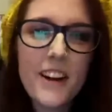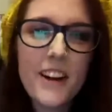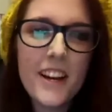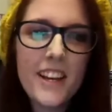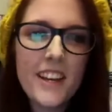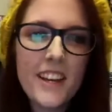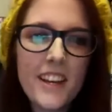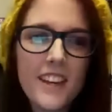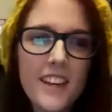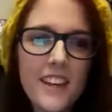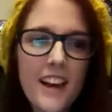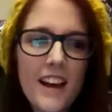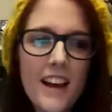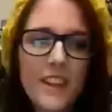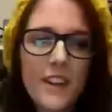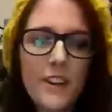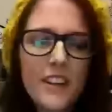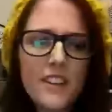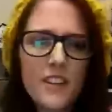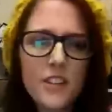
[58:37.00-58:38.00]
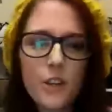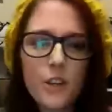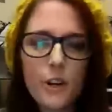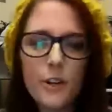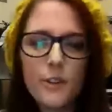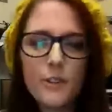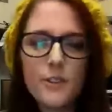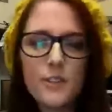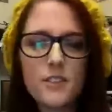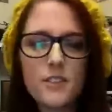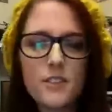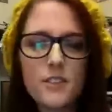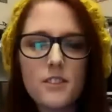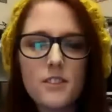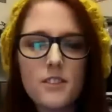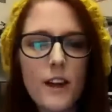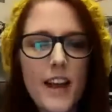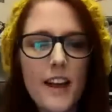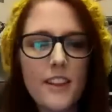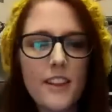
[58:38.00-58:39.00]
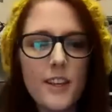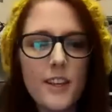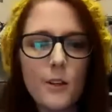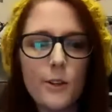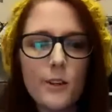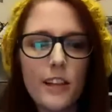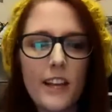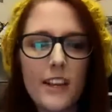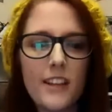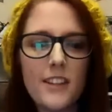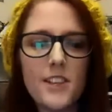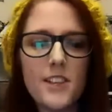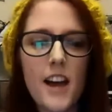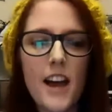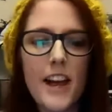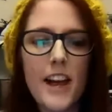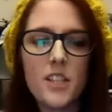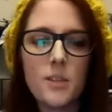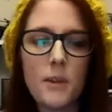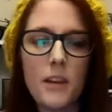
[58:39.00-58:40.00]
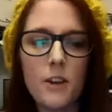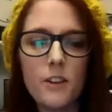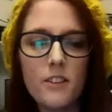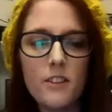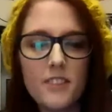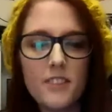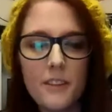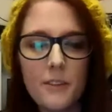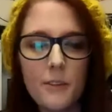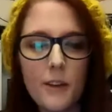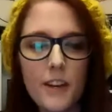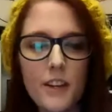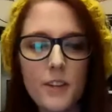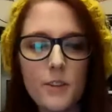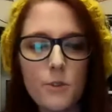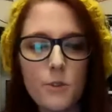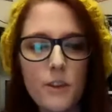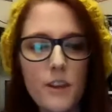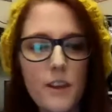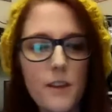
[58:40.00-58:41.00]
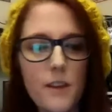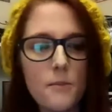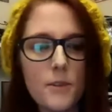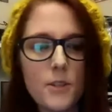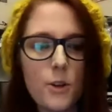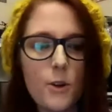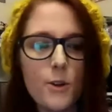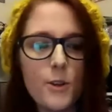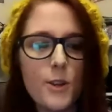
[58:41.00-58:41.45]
Are there any other shows right now that you're like dying to be on? If you had a dream show.